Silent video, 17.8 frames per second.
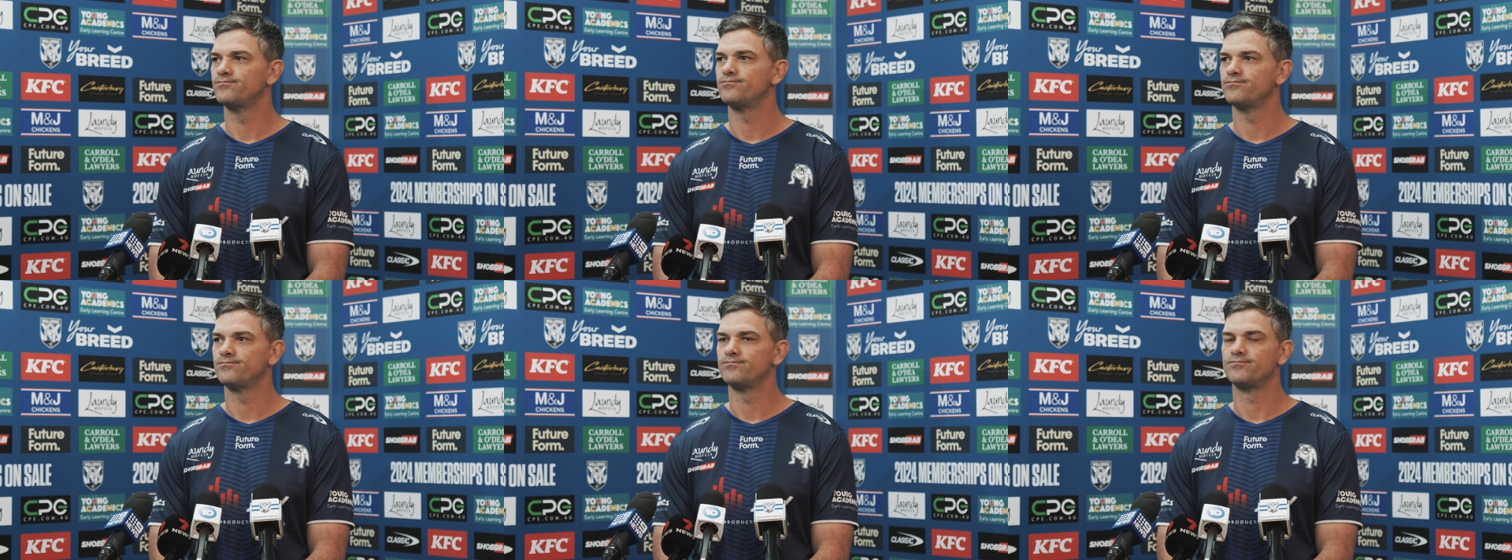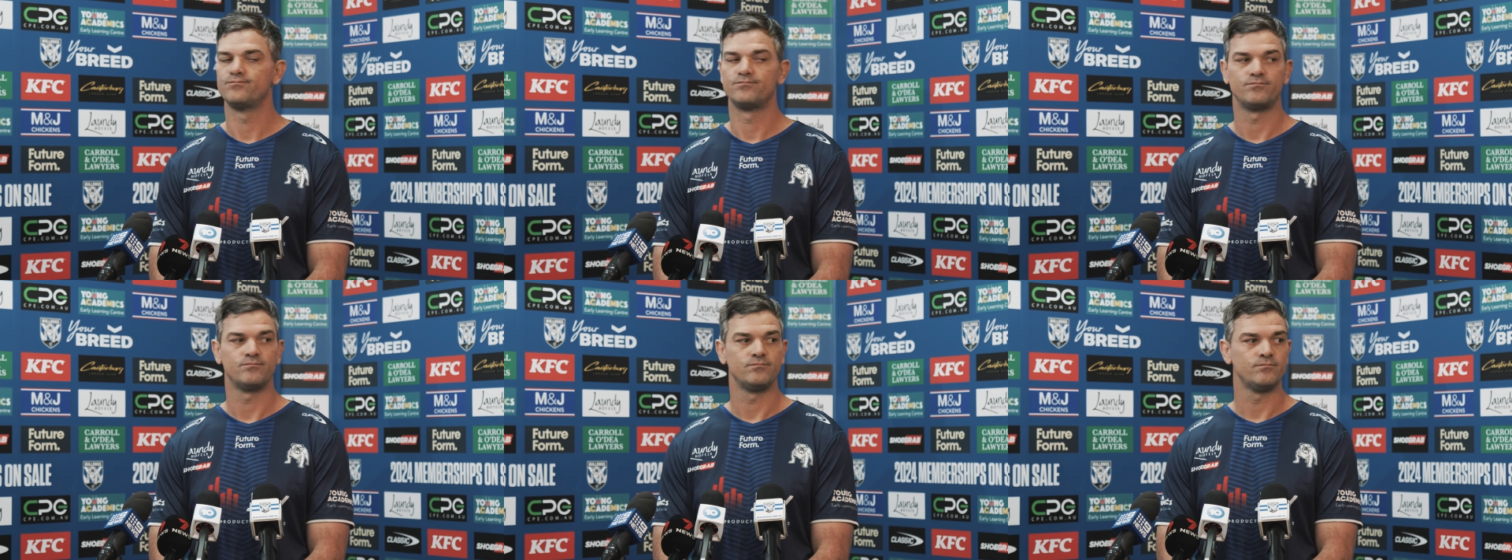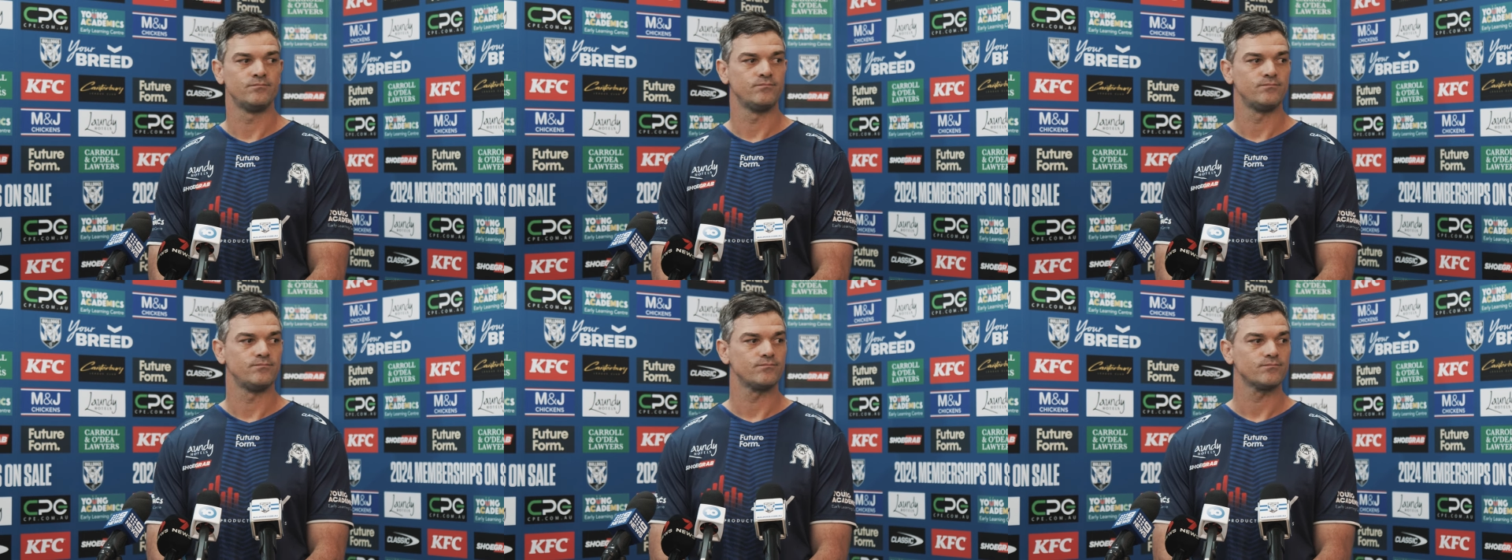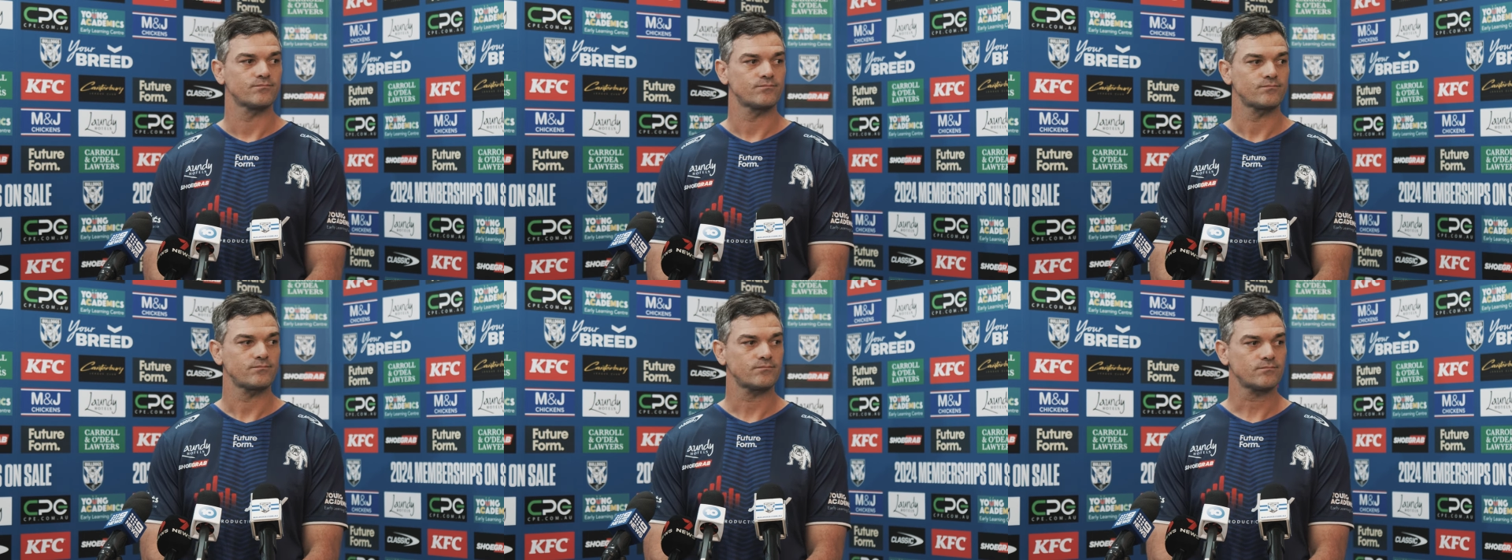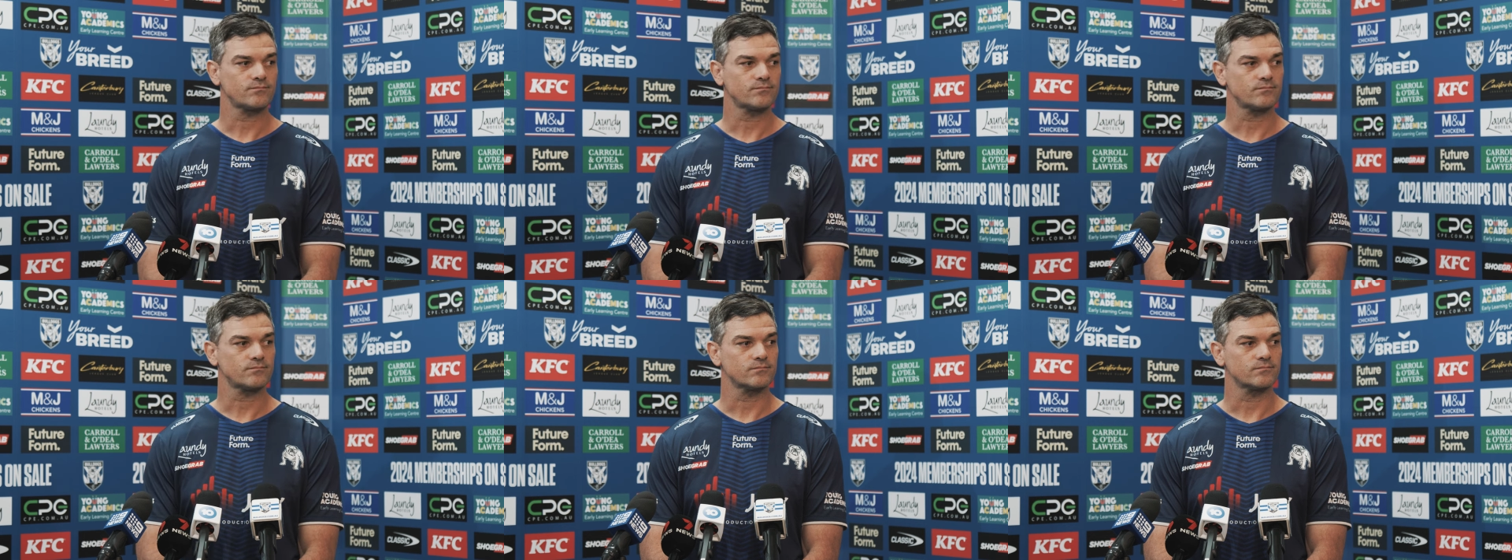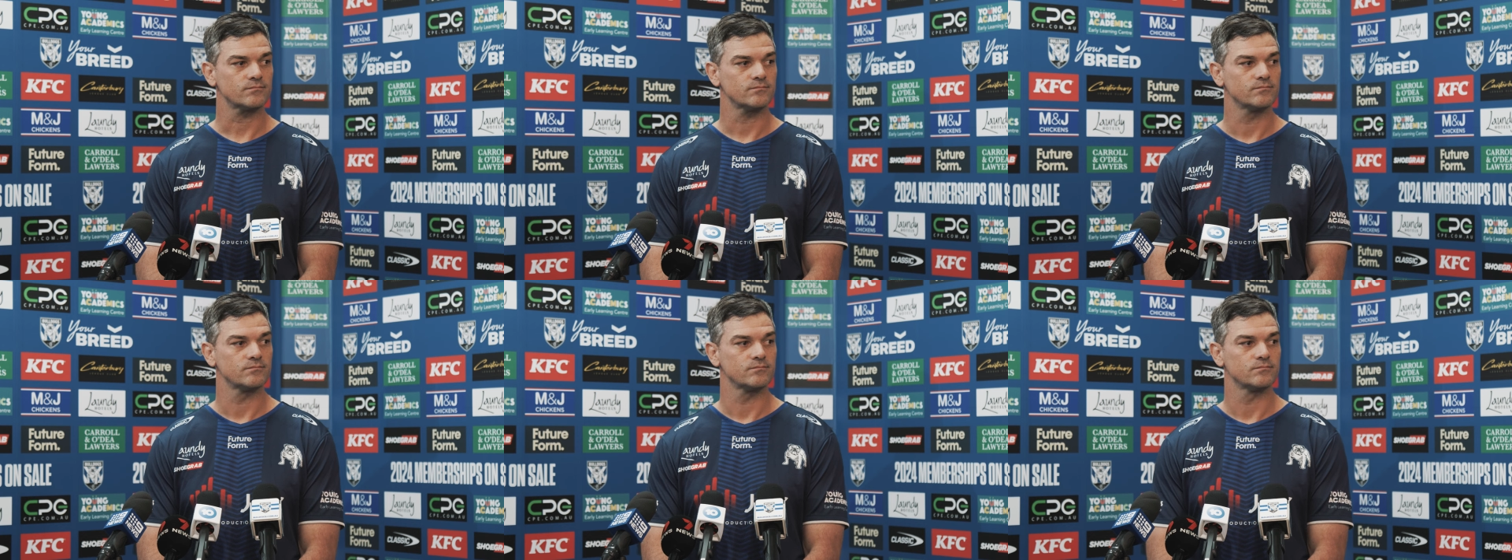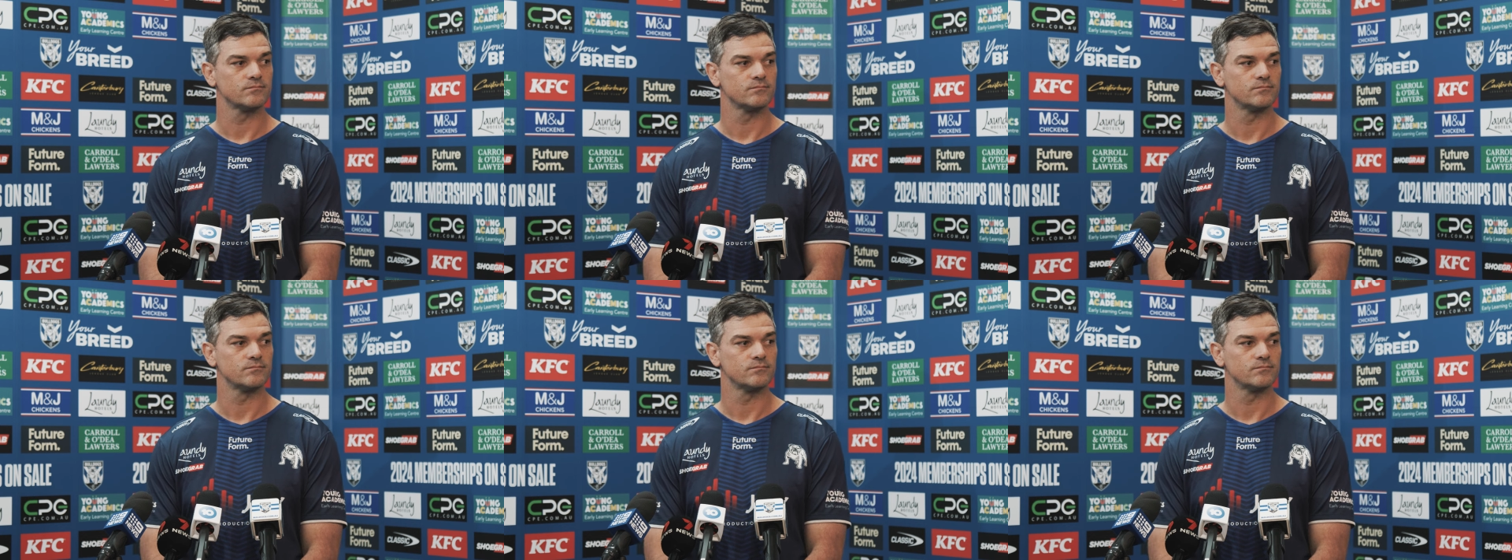What about everyone still talking about Bronson